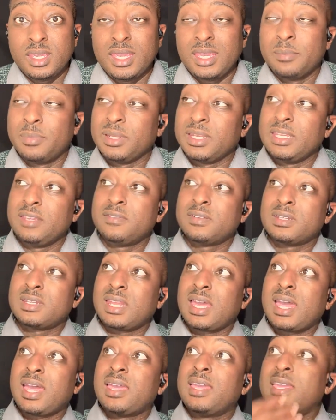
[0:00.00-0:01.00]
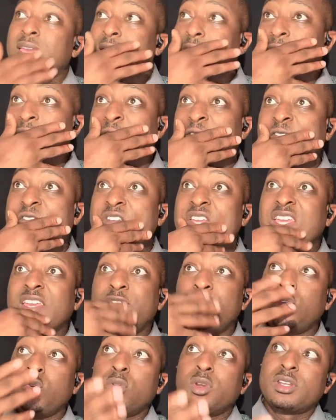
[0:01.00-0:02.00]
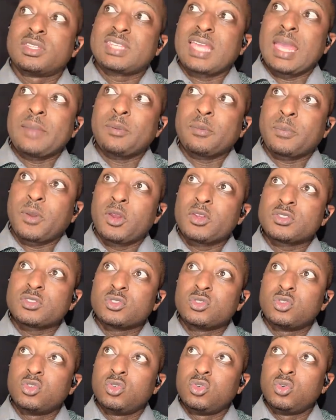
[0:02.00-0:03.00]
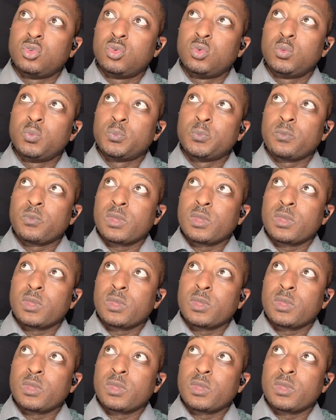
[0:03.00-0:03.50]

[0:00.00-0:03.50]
And believe it or not, if you were the type of person who,